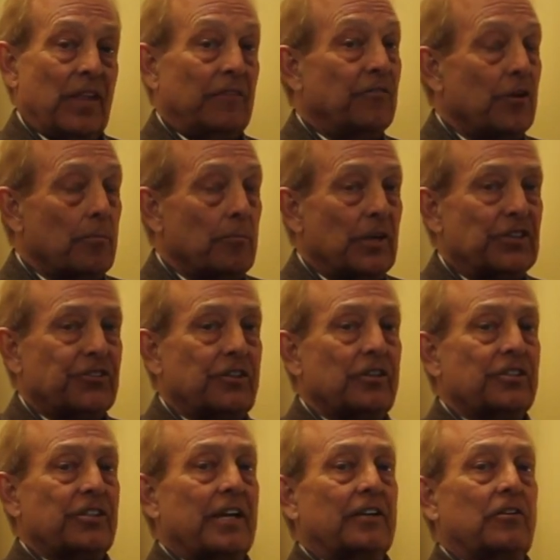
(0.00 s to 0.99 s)
If you missed
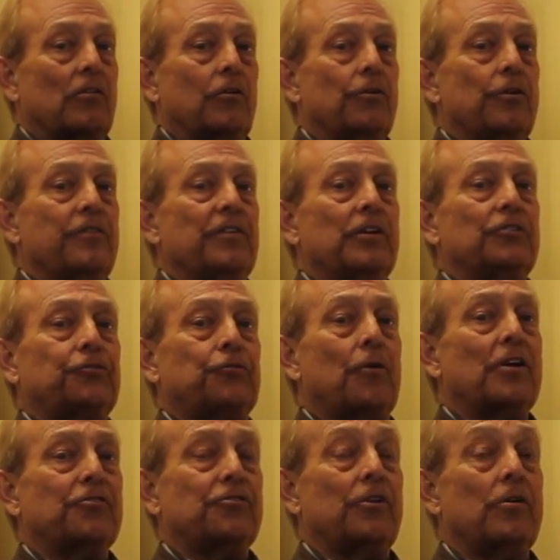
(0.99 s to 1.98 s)
us at the Louisville
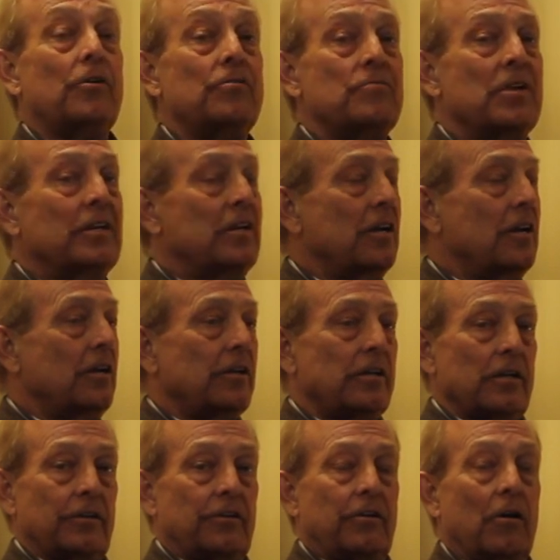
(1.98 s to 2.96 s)
Truck Show,
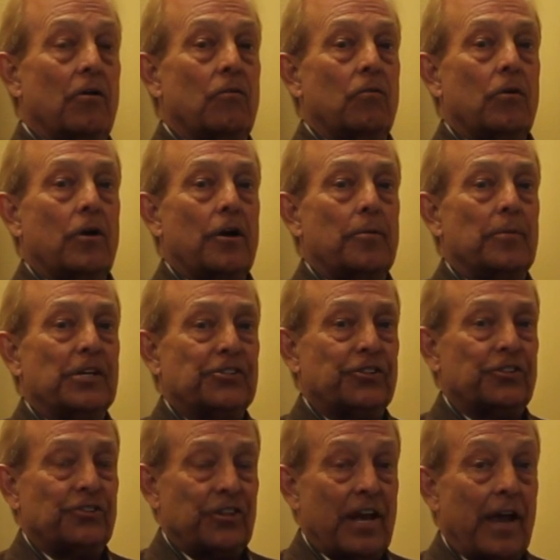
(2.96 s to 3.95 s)
you don't want to miss
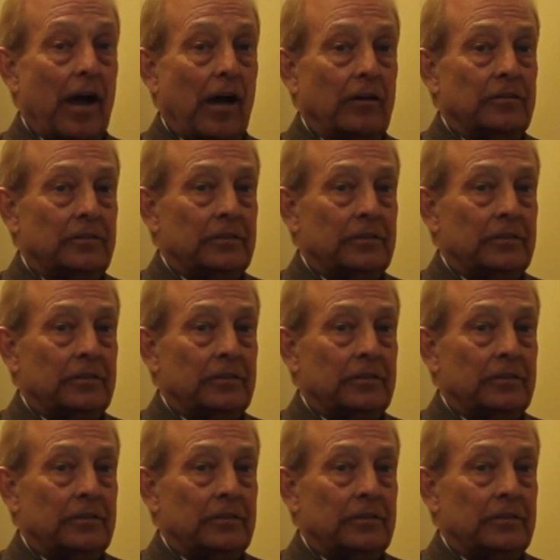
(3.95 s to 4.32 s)
us now.